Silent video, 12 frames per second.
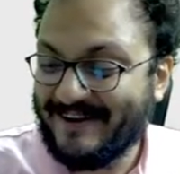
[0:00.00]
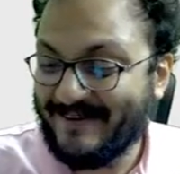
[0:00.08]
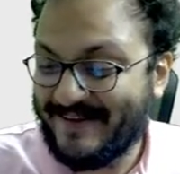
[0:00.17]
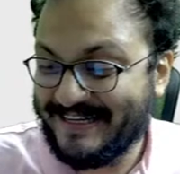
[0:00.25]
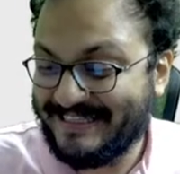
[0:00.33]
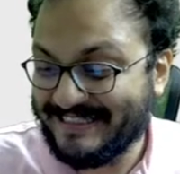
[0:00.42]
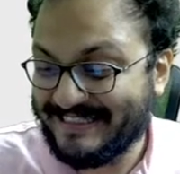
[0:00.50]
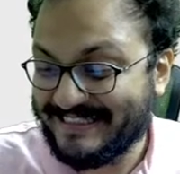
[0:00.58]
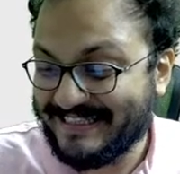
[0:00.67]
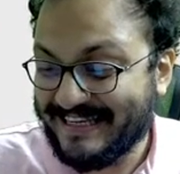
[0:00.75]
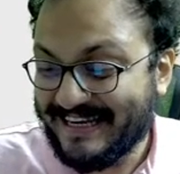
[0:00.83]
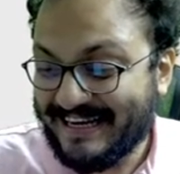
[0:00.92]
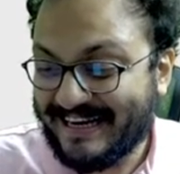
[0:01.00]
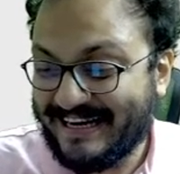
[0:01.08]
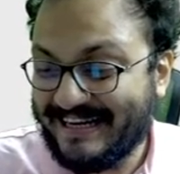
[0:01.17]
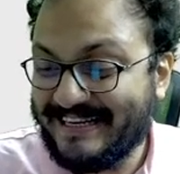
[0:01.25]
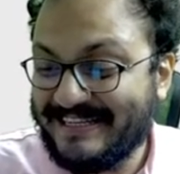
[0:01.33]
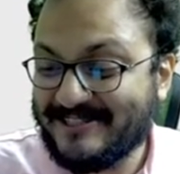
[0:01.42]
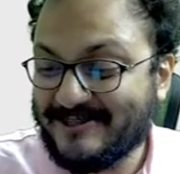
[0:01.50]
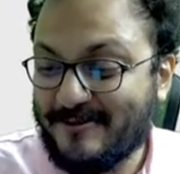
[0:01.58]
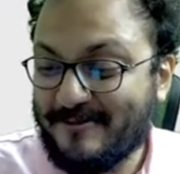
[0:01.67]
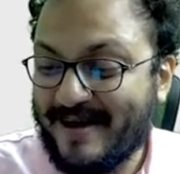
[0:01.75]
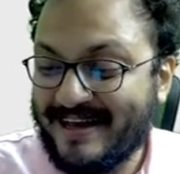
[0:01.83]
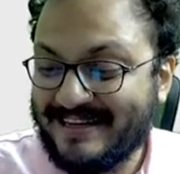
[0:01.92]
Look at this. Kanish
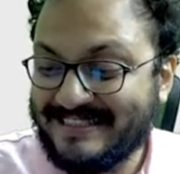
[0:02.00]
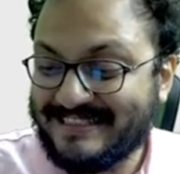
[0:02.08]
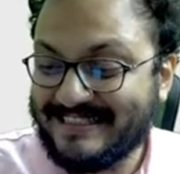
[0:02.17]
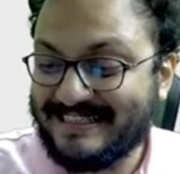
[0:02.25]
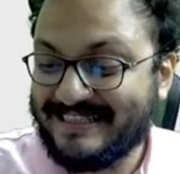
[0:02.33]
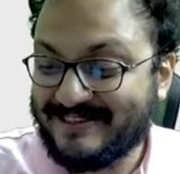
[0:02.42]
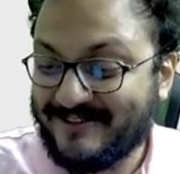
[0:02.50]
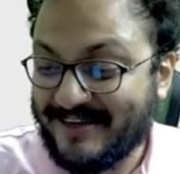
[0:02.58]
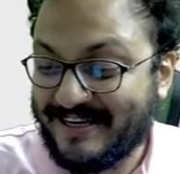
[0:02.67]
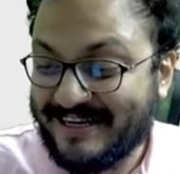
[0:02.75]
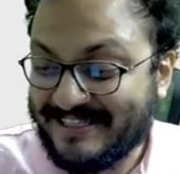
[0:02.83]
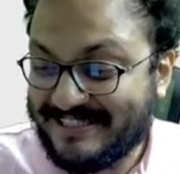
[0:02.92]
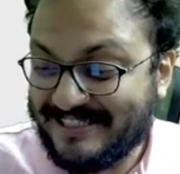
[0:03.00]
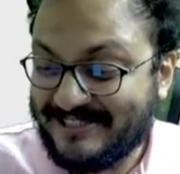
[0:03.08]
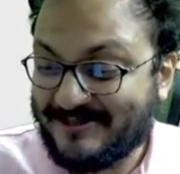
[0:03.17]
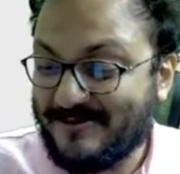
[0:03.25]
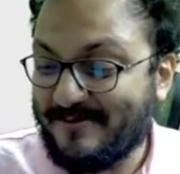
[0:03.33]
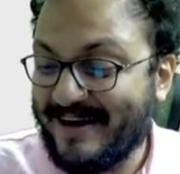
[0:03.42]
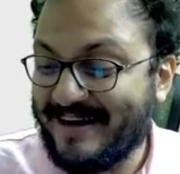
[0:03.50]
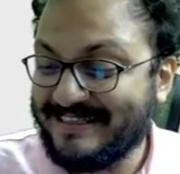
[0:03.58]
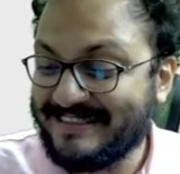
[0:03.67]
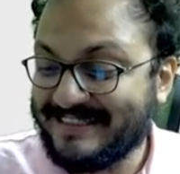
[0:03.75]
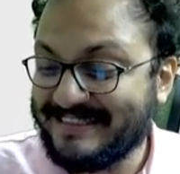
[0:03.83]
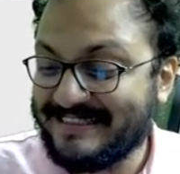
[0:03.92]
Kumari says, sorry, Kashish Kumari
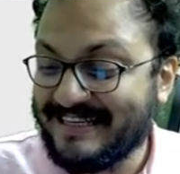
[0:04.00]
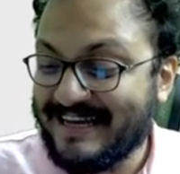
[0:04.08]
says,